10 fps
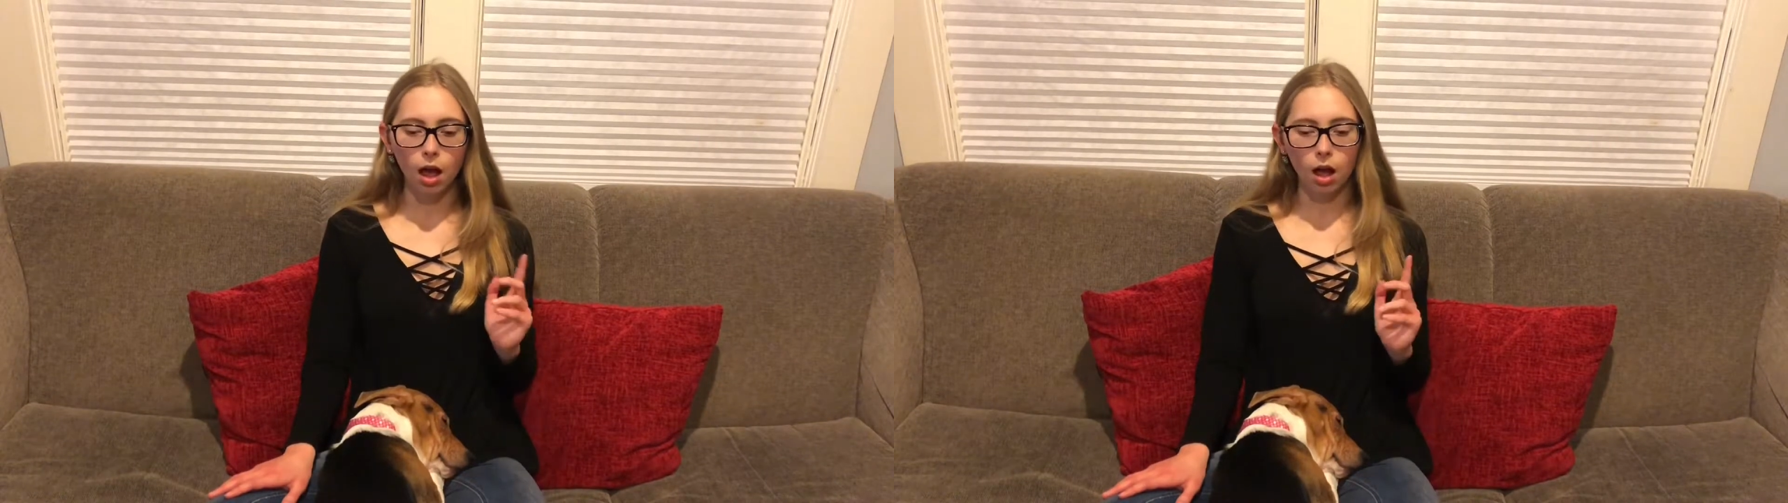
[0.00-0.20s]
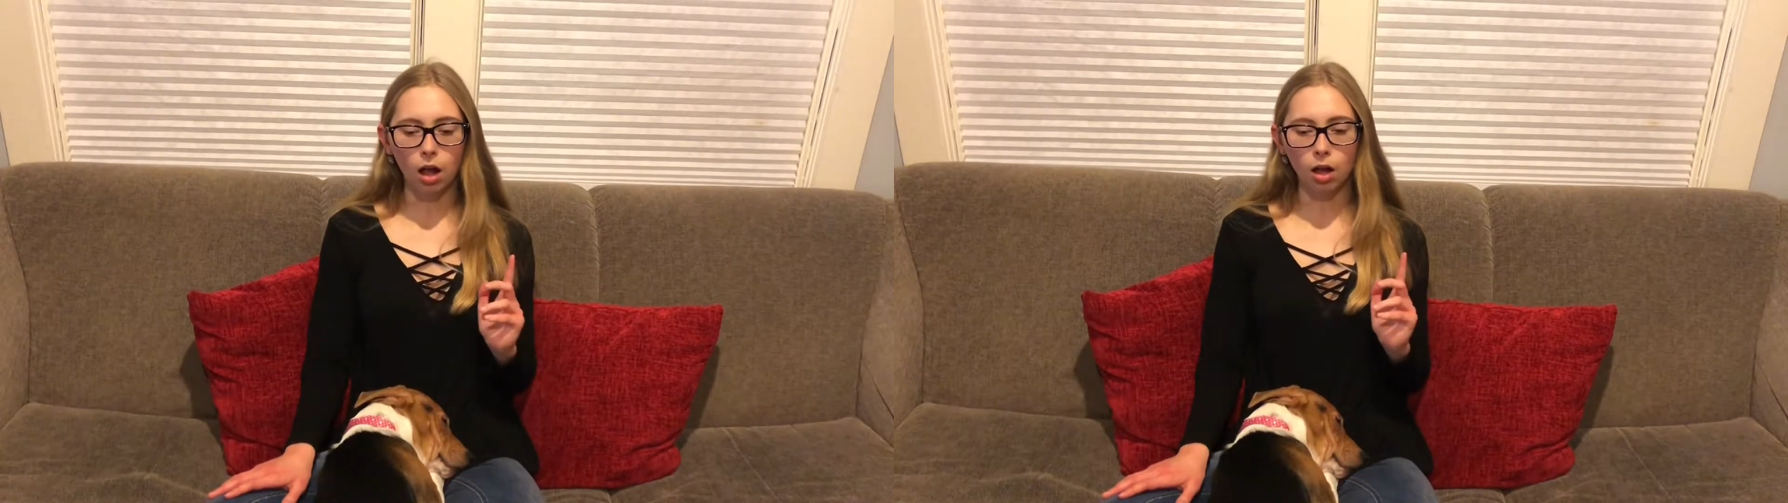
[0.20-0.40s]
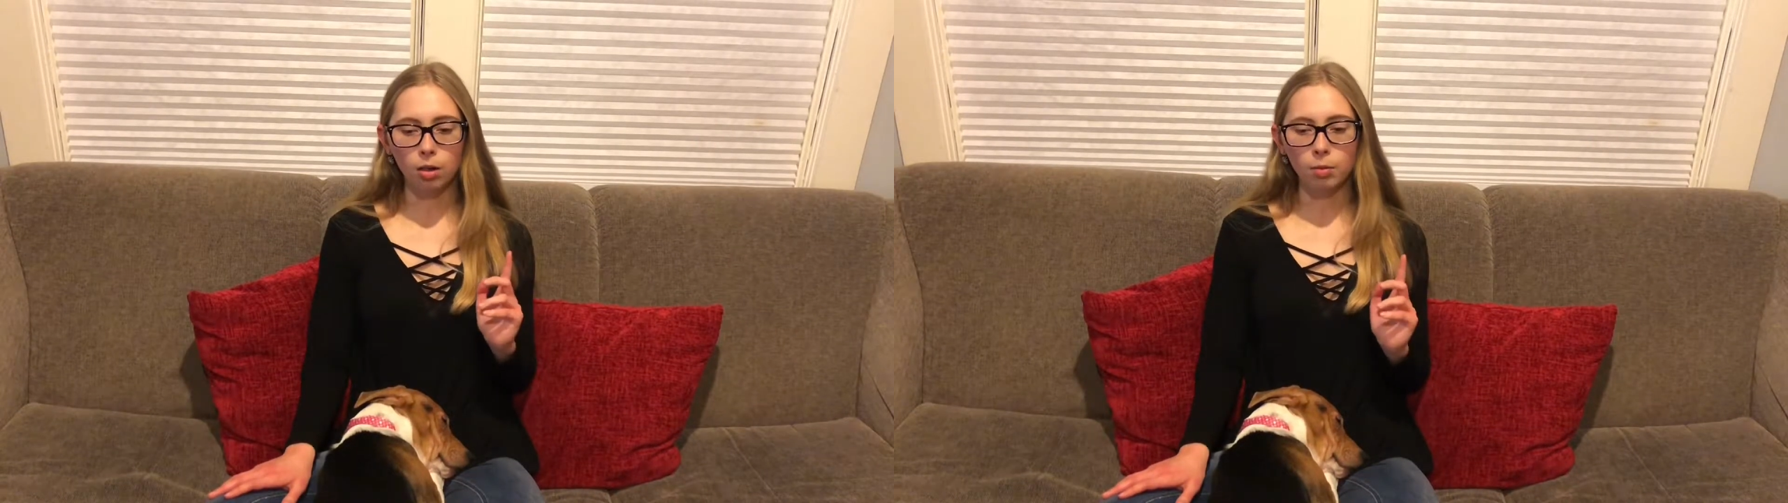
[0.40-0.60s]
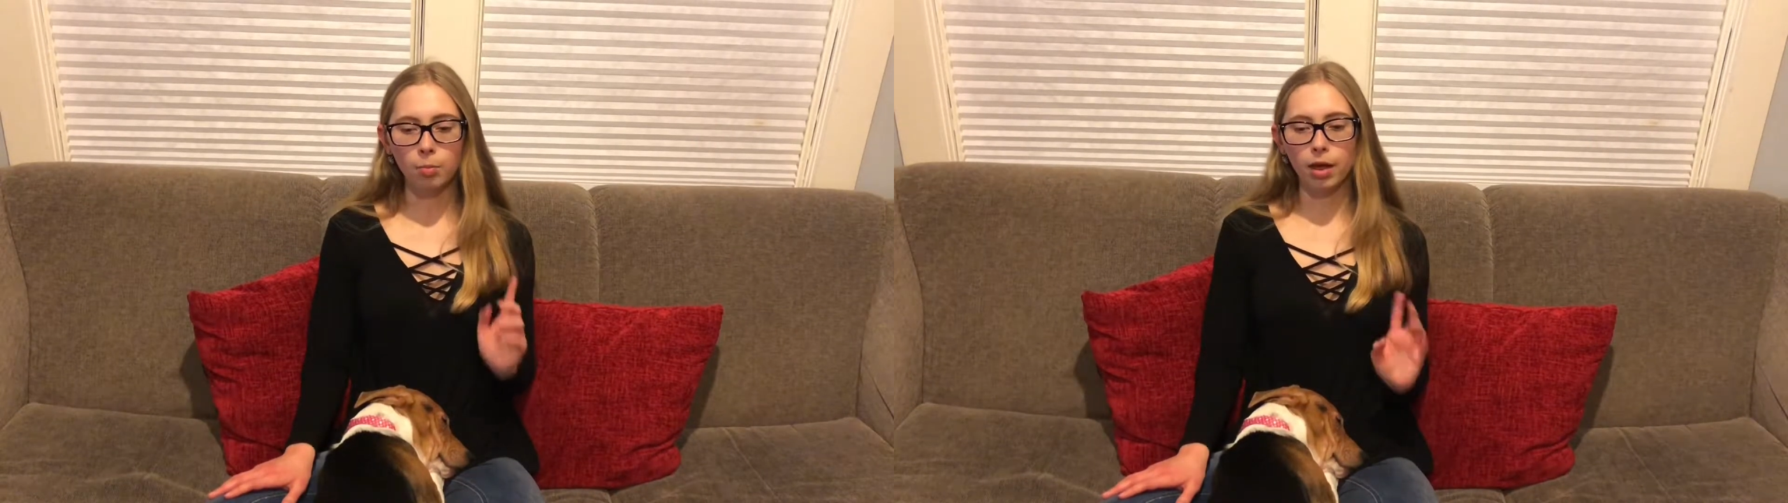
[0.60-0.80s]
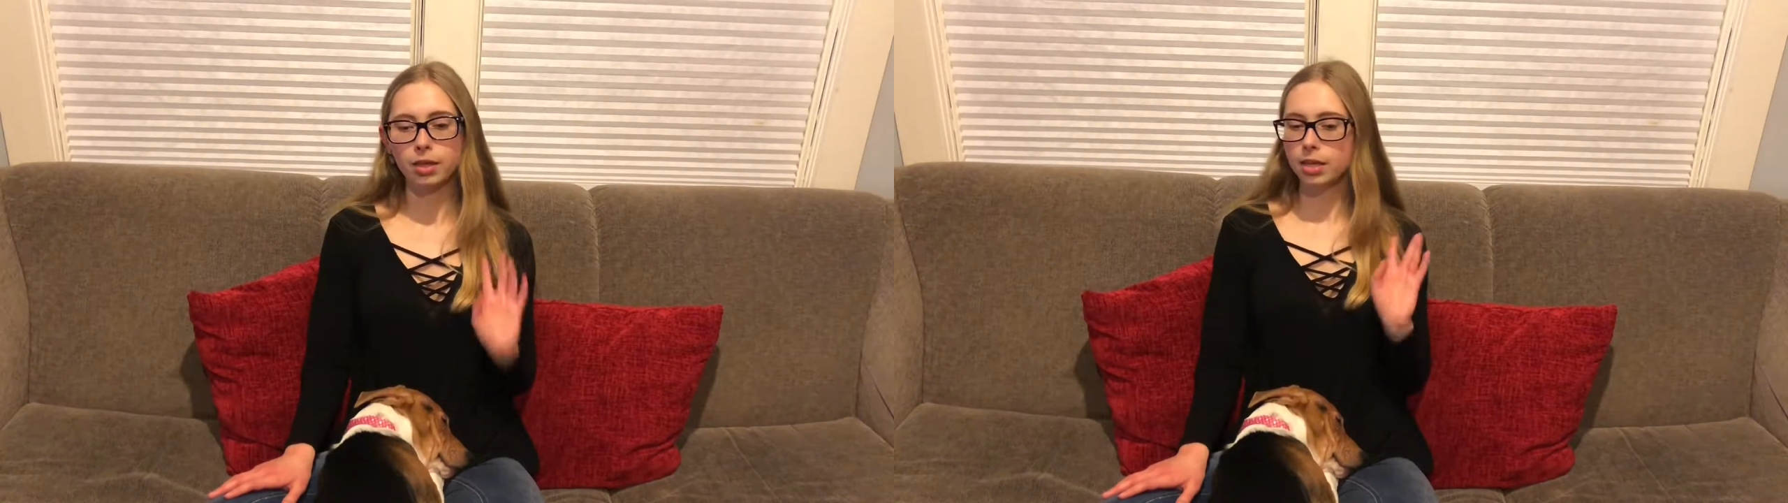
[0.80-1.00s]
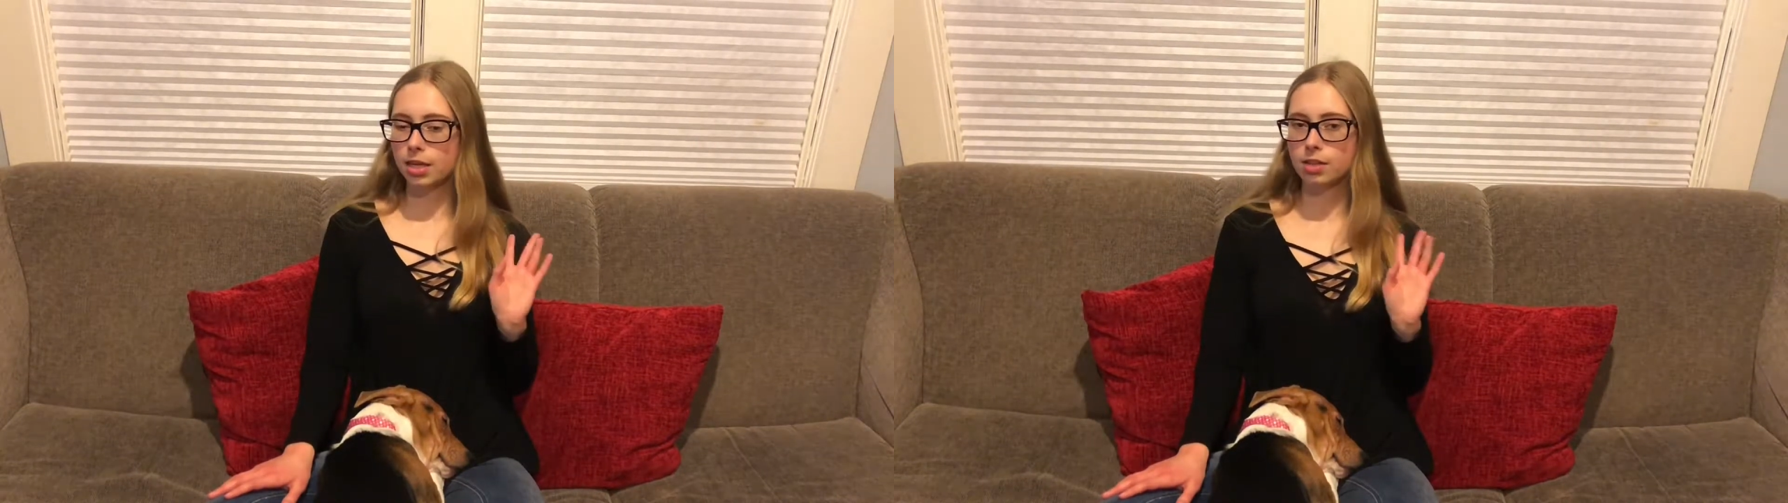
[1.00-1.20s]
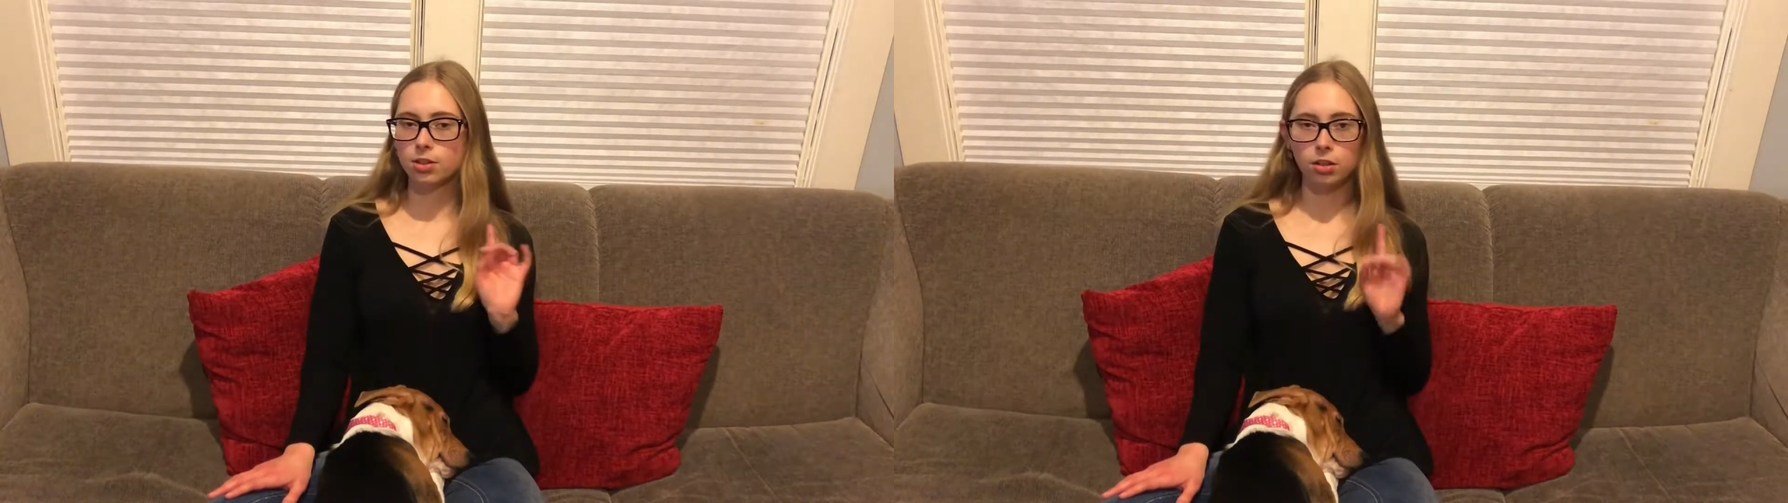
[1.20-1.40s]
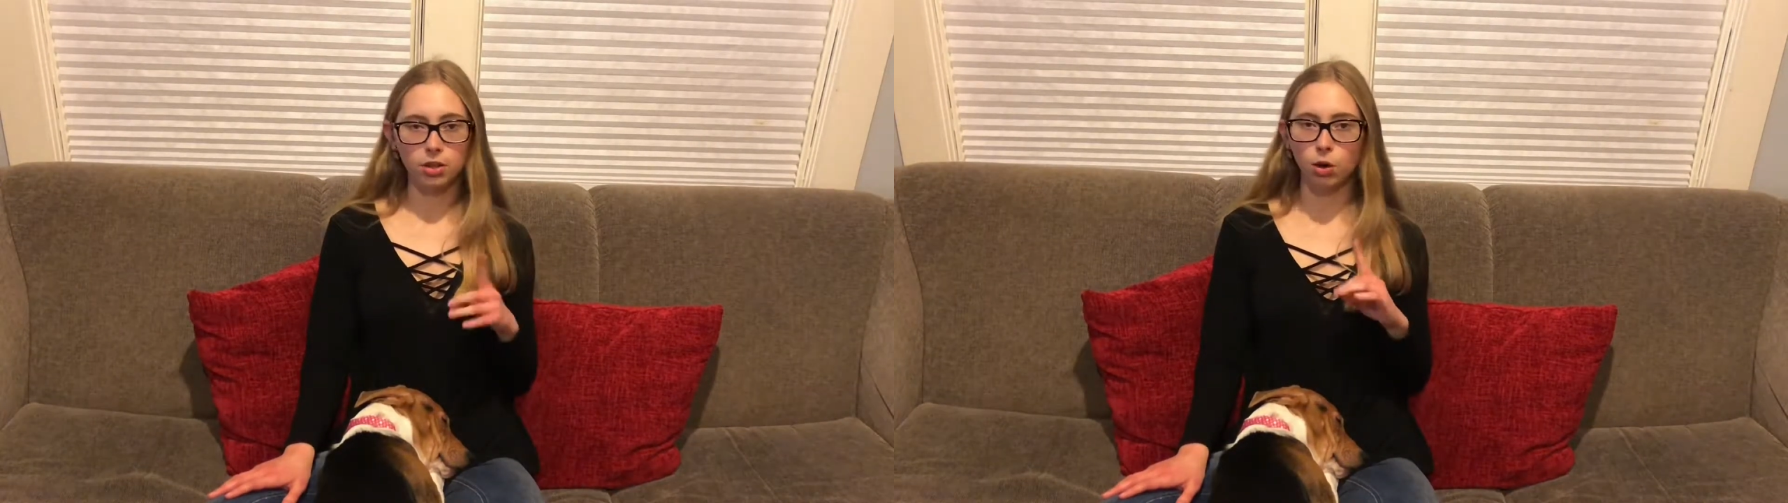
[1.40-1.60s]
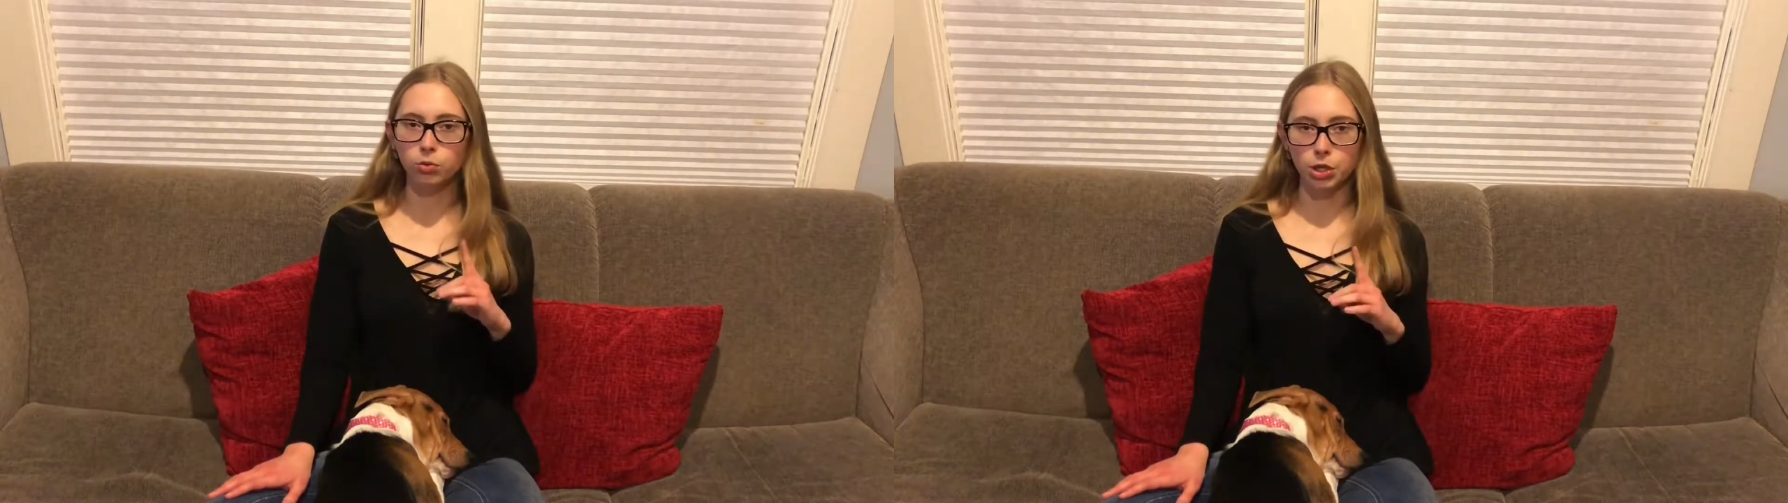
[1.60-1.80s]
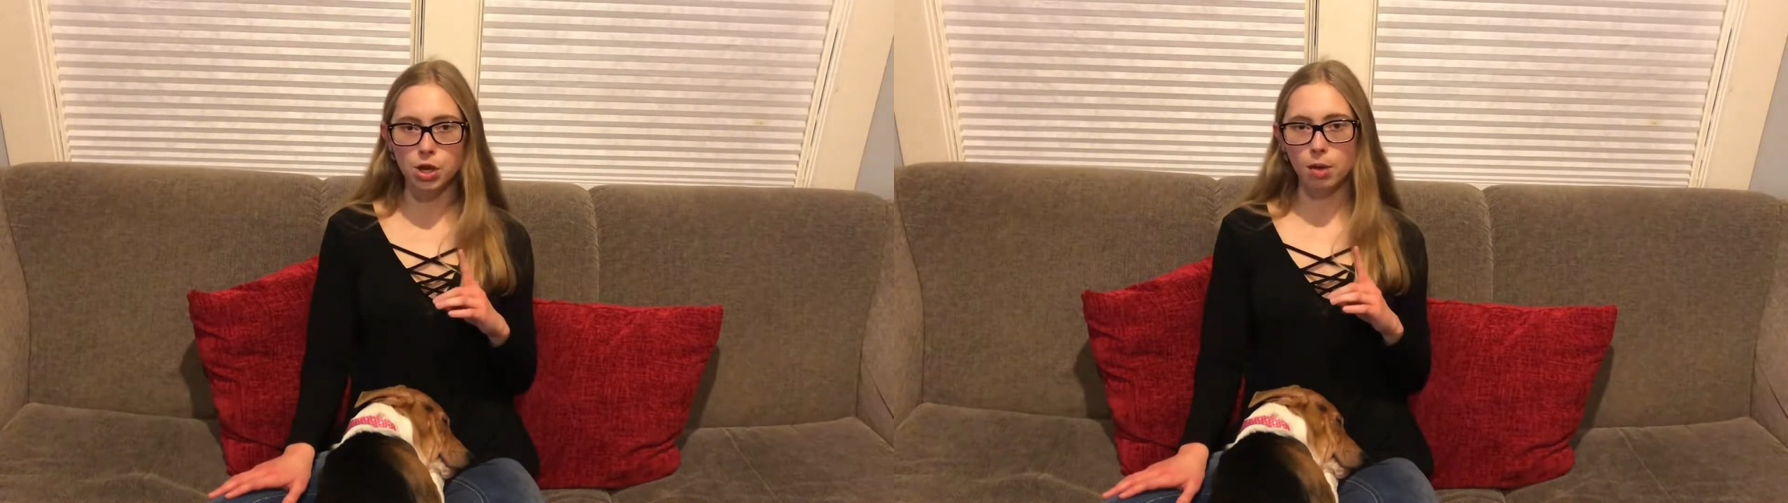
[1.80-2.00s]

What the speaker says: But he's not the only